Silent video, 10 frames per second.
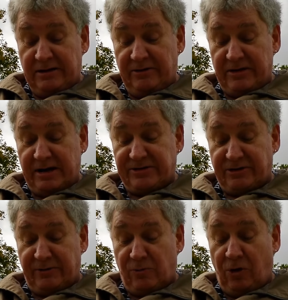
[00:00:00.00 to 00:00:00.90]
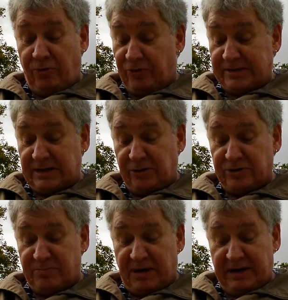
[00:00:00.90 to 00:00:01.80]
The Antonine Wall runs
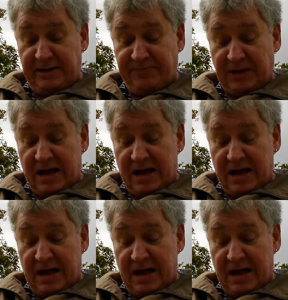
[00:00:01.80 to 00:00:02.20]
close by,